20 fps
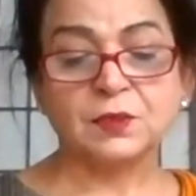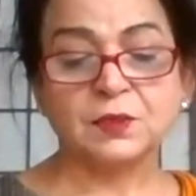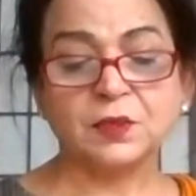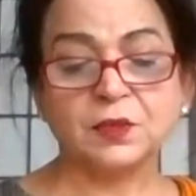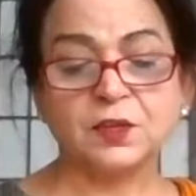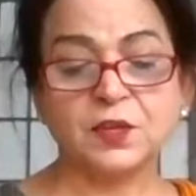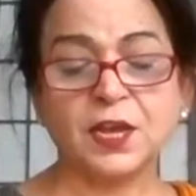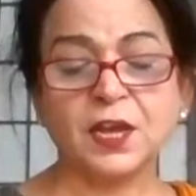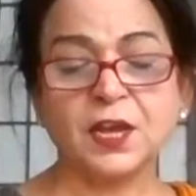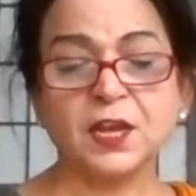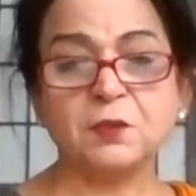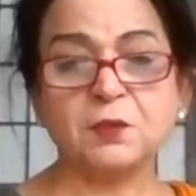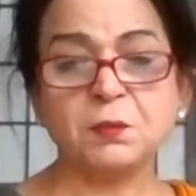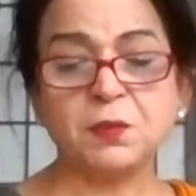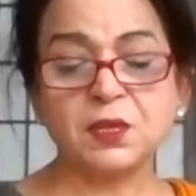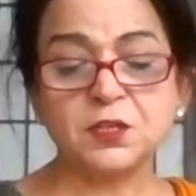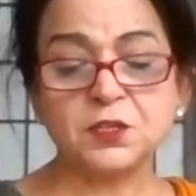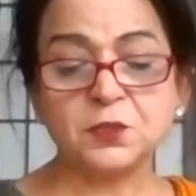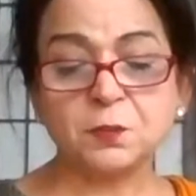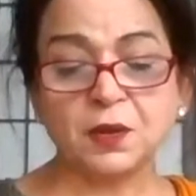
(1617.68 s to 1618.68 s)
Yen
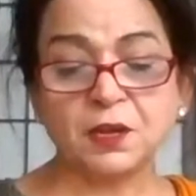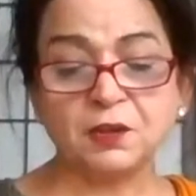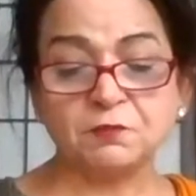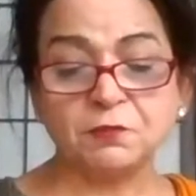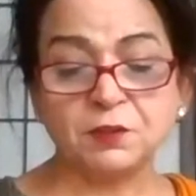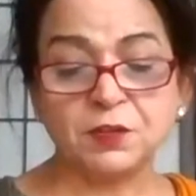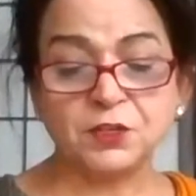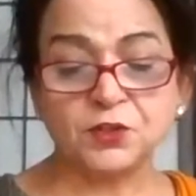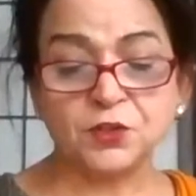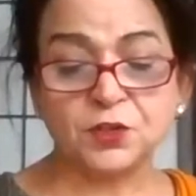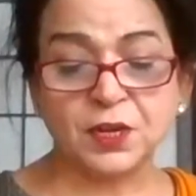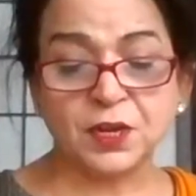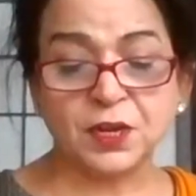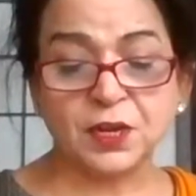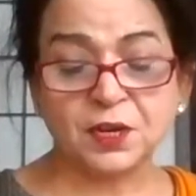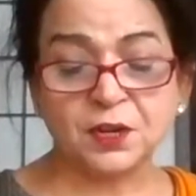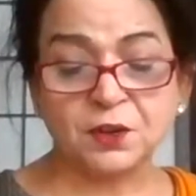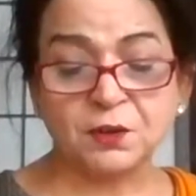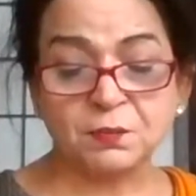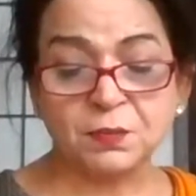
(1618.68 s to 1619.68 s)
means by which,
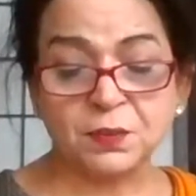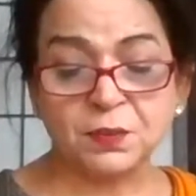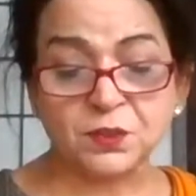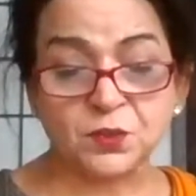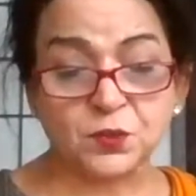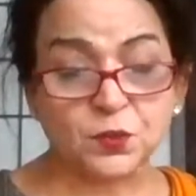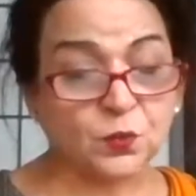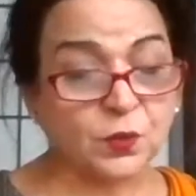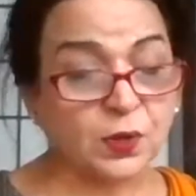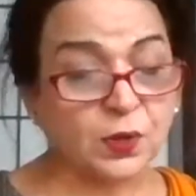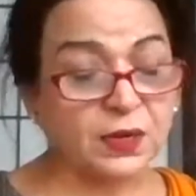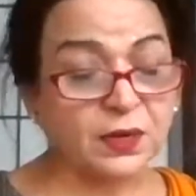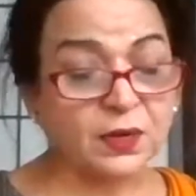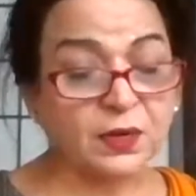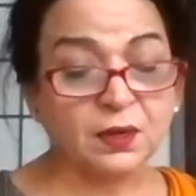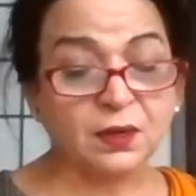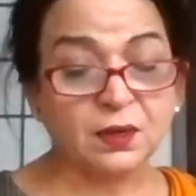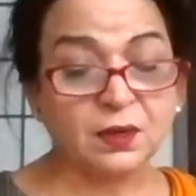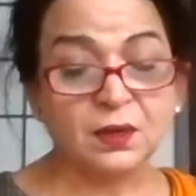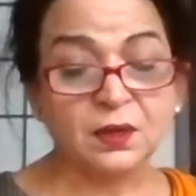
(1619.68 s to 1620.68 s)
ekam means
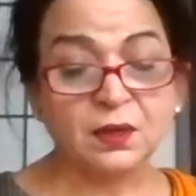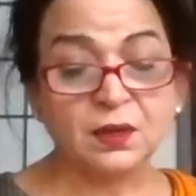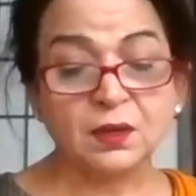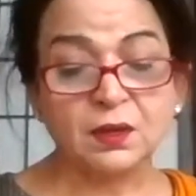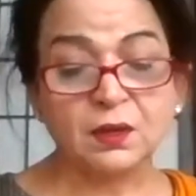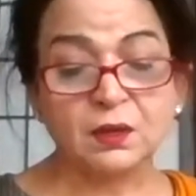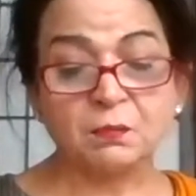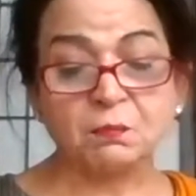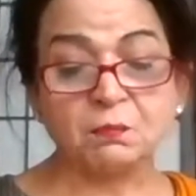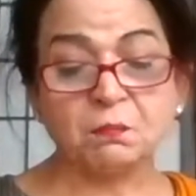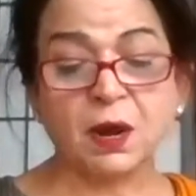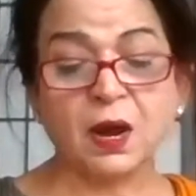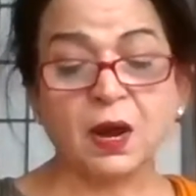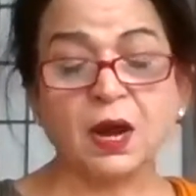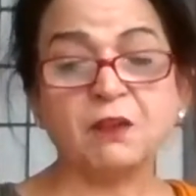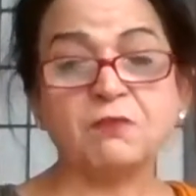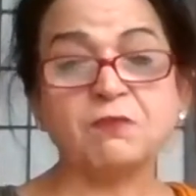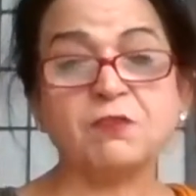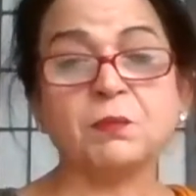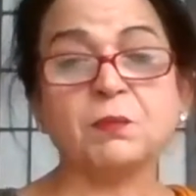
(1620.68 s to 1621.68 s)
one,
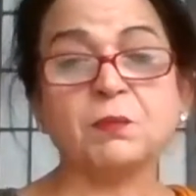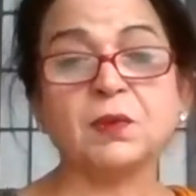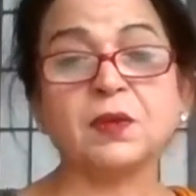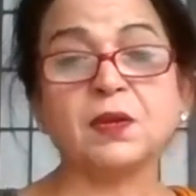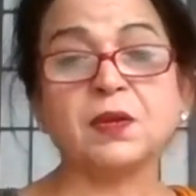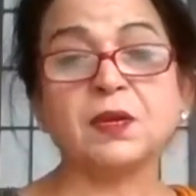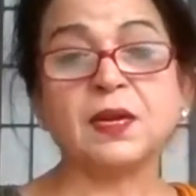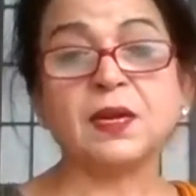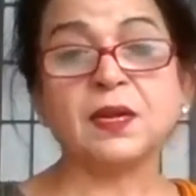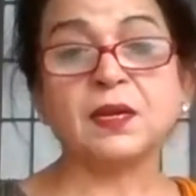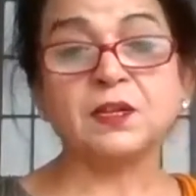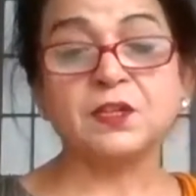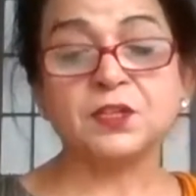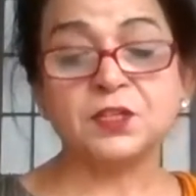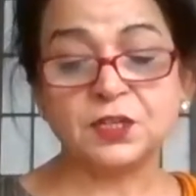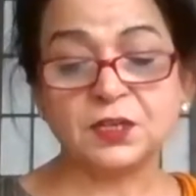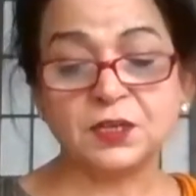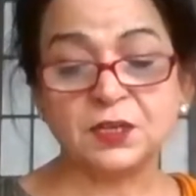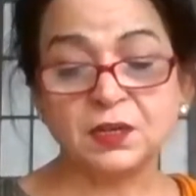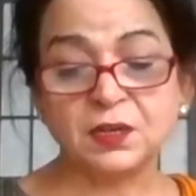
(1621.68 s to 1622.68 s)
bhavam
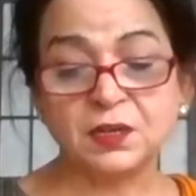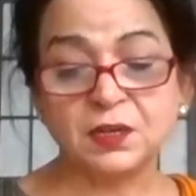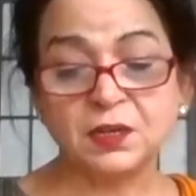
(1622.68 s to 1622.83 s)
reality,